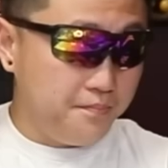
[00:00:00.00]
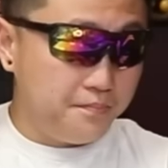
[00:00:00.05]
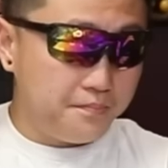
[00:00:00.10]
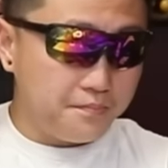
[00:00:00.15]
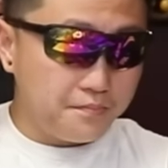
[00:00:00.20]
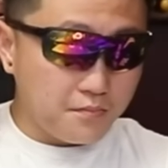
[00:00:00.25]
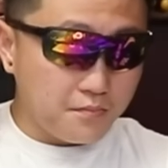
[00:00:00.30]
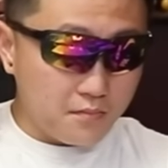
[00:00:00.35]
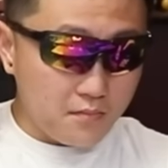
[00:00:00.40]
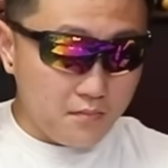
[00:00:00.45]

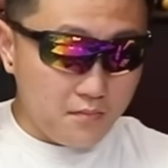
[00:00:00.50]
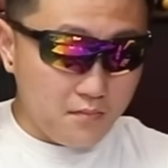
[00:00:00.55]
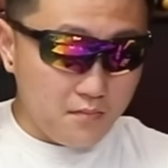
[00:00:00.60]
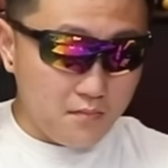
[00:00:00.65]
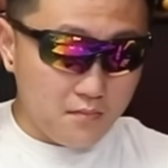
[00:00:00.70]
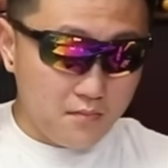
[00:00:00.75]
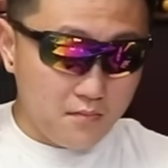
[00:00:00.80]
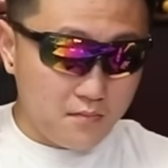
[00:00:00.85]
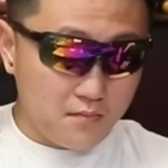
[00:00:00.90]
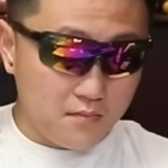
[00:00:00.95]

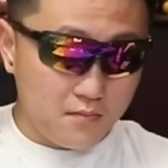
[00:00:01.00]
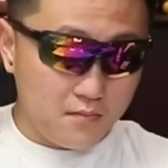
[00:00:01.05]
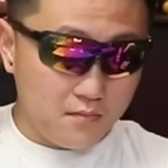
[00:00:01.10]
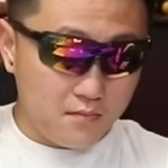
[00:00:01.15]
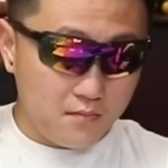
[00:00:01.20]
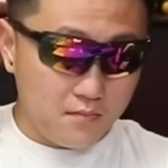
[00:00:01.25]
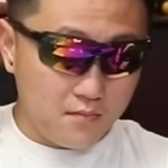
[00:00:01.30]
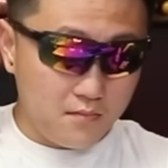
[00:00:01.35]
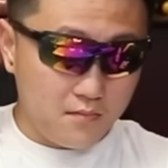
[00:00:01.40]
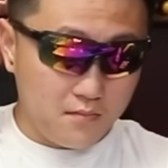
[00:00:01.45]

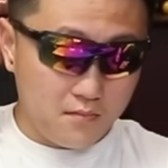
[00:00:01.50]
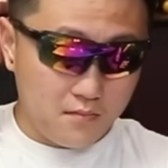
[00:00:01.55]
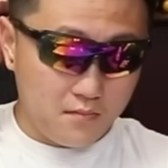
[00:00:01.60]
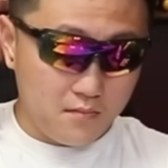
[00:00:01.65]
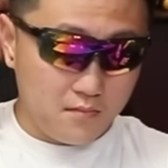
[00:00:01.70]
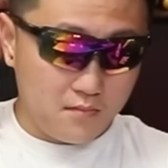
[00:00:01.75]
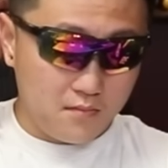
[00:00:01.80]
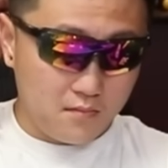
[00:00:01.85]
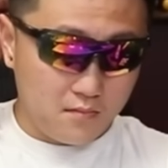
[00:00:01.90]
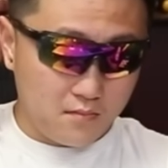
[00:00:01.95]

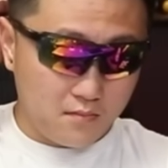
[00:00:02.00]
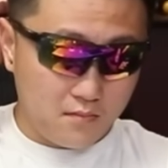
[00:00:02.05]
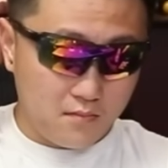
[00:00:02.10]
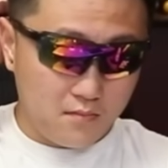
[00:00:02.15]
(not speaking)